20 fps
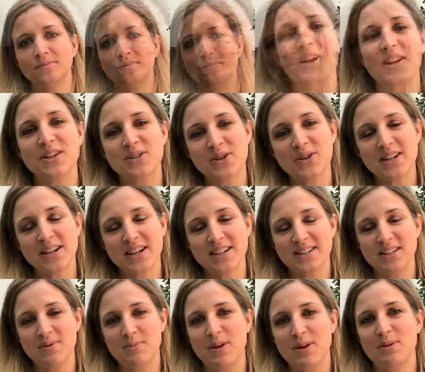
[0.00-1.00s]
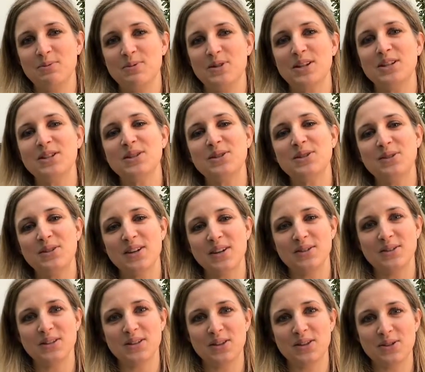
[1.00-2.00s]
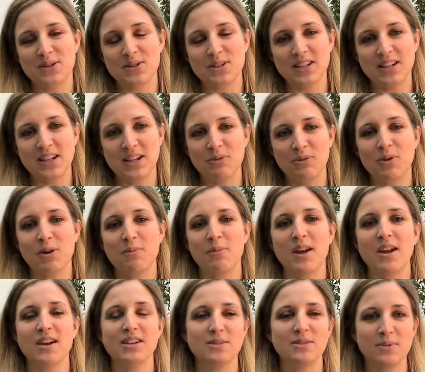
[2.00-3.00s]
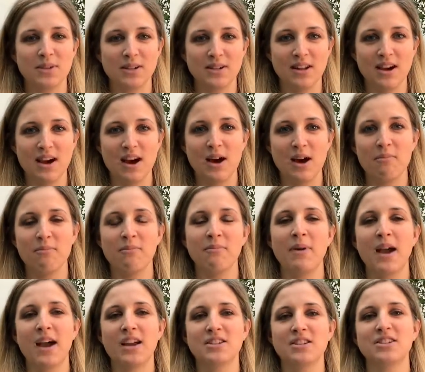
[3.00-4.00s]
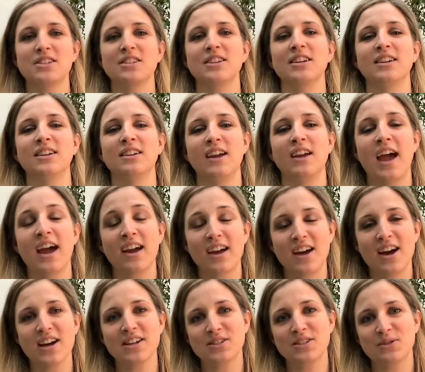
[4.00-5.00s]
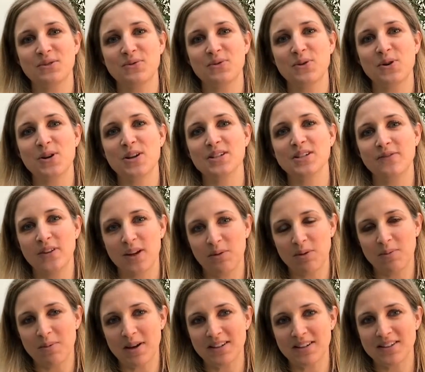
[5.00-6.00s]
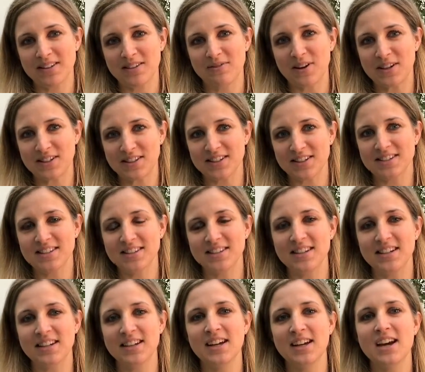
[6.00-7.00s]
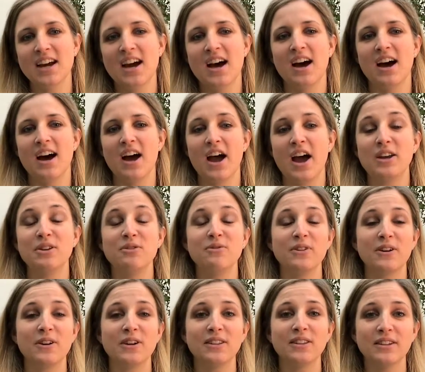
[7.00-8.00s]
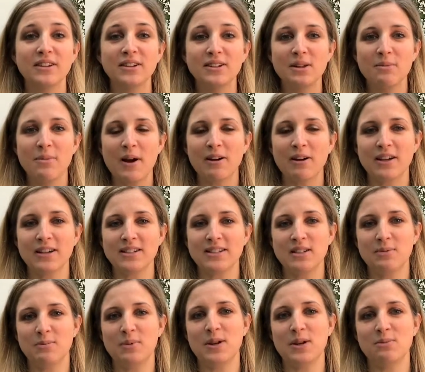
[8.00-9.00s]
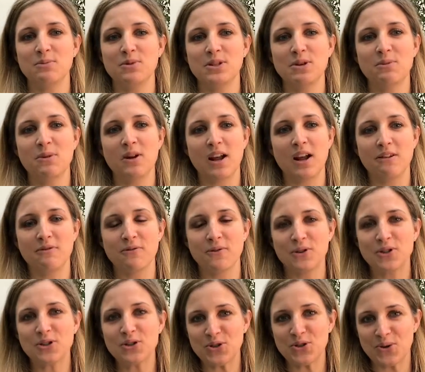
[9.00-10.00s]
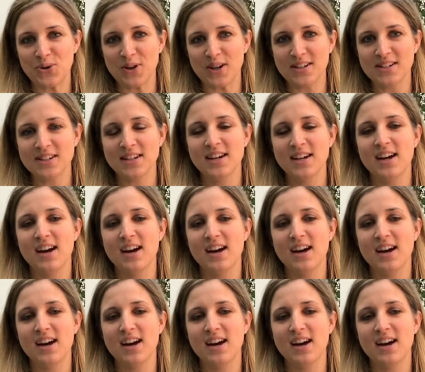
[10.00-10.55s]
I joined SCPMG in 2013 when my husband matched it at Kaiser for his family medicine residency. I knew very little about SCPMG when I first joined.